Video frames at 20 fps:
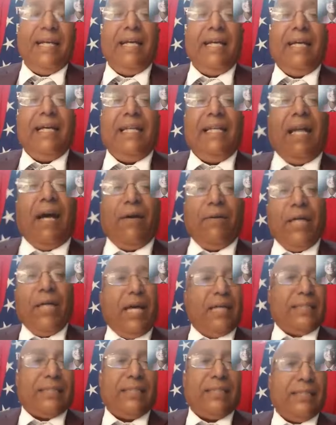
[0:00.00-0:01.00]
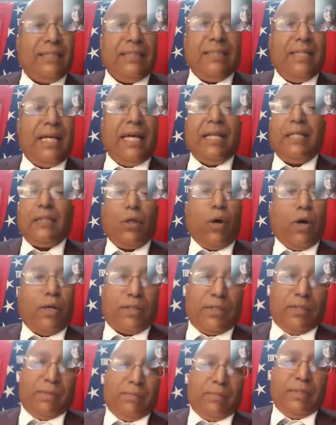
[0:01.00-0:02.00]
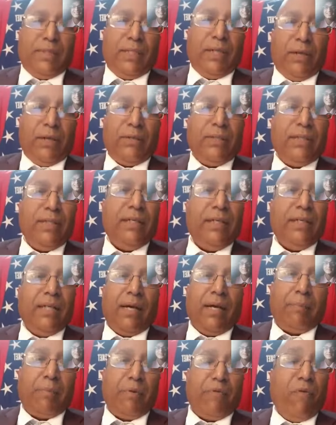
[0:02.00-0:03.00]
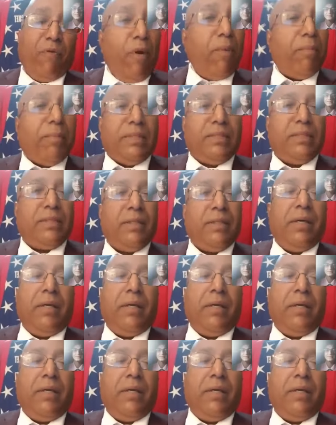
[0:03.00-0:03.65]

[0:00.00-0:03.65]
Now, yes, that is awesome, a performance.